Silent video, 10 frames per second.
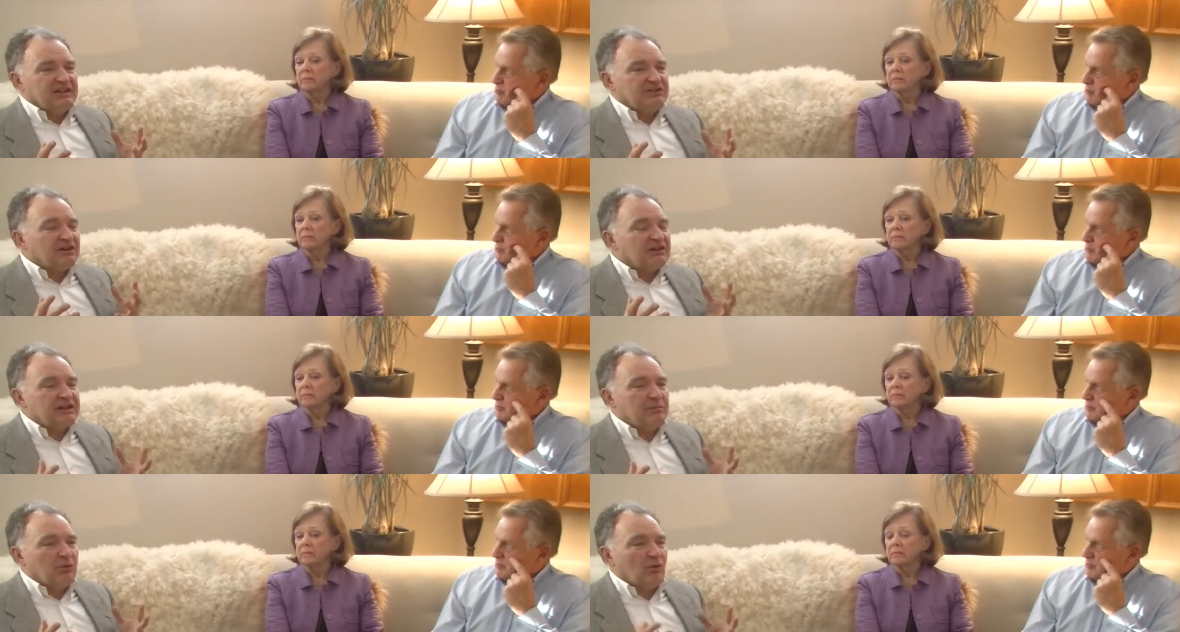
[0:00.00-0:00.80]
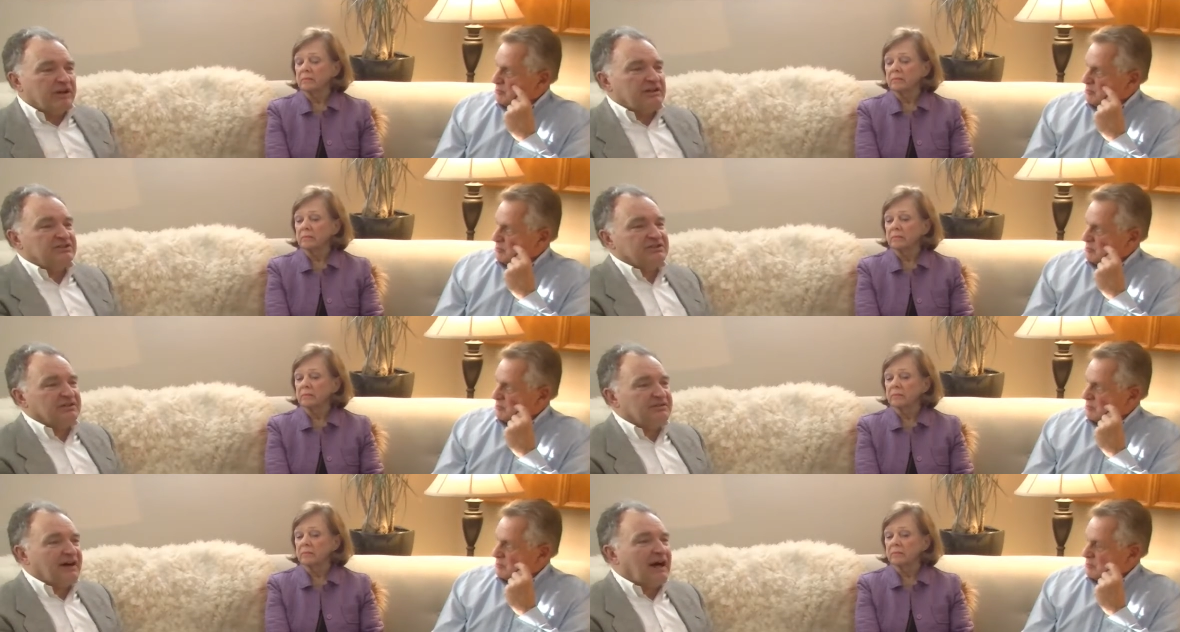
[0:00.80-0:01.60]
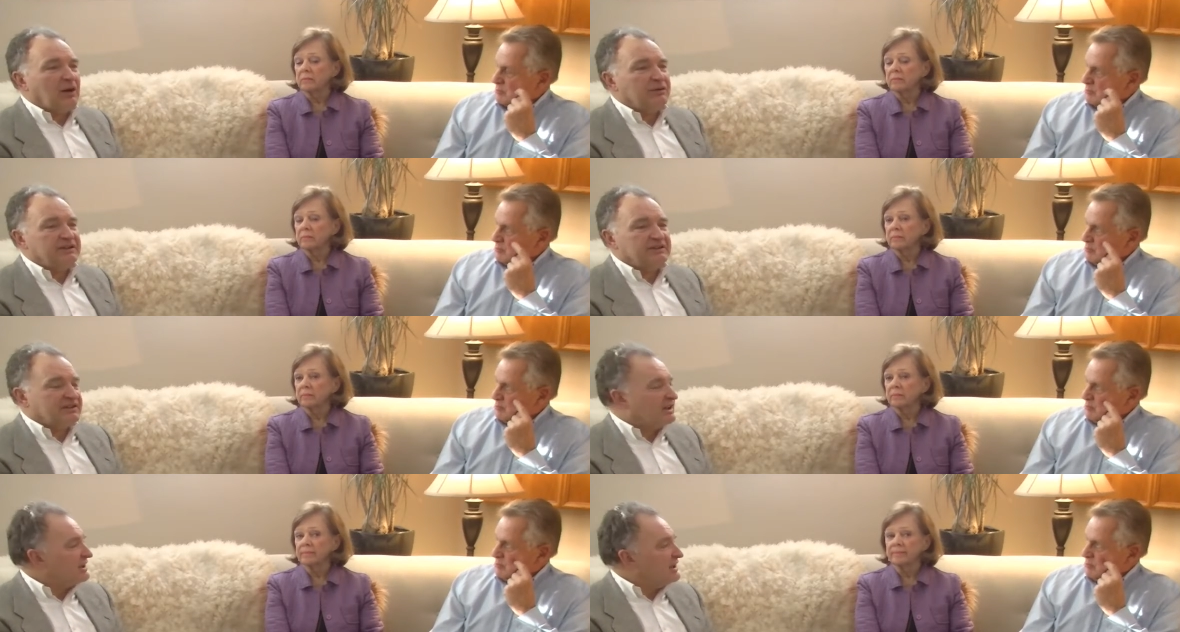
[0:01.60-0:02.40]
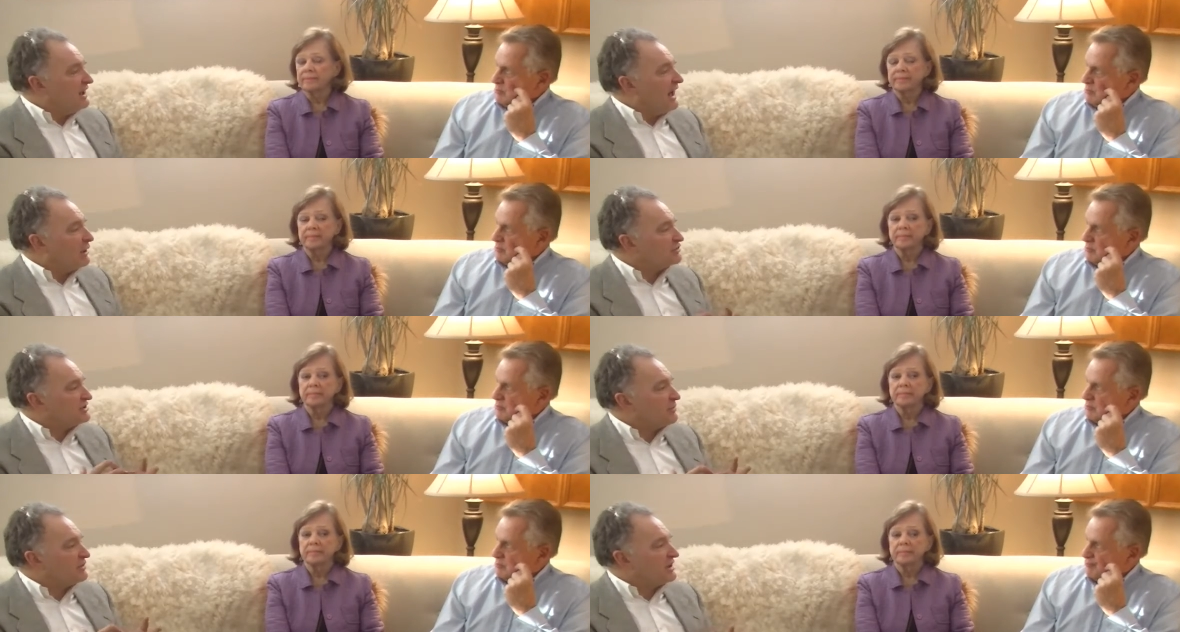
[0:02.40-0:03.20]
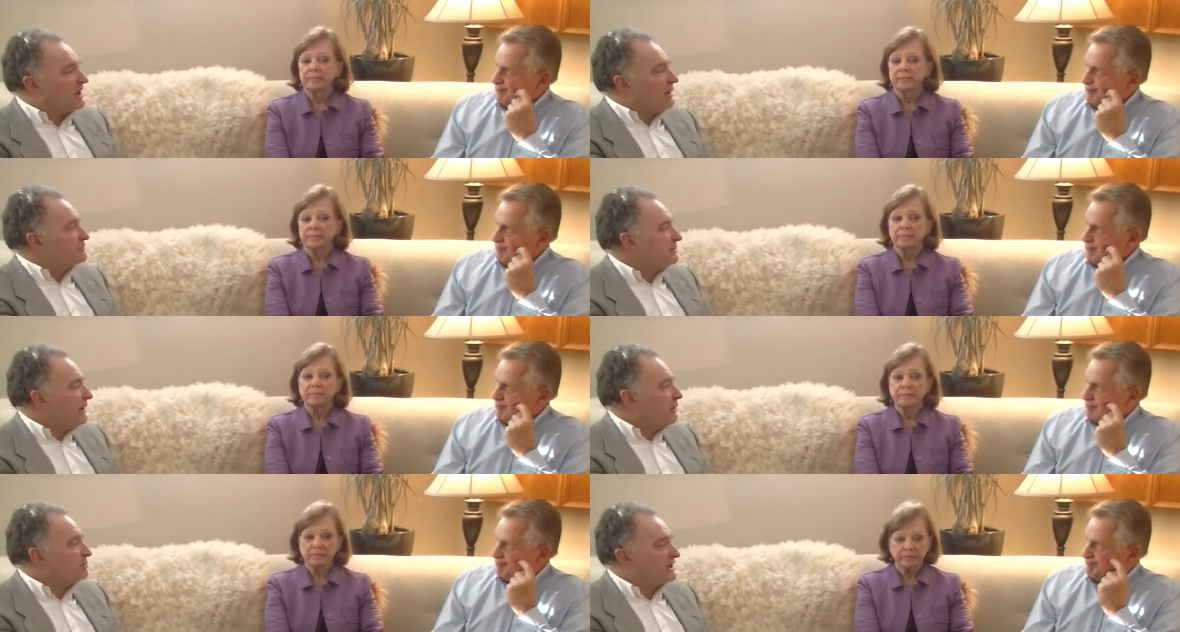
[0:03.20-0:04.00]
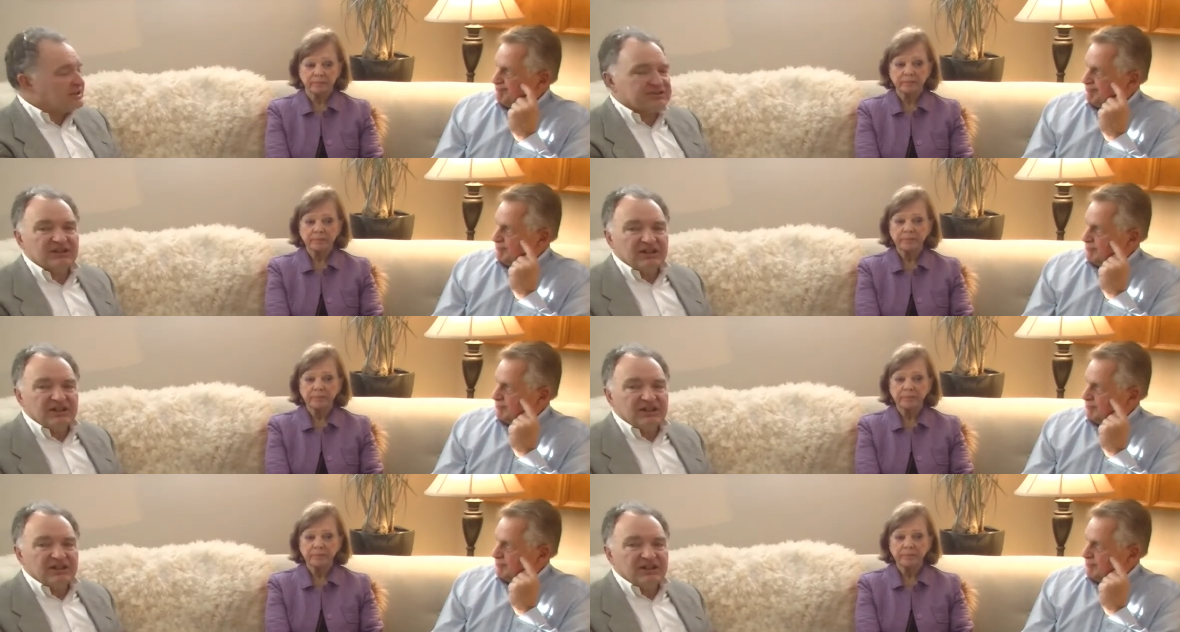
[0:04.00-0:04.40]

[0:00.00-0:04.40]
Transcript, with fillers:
Speaker 1: turning points of how something comes about, because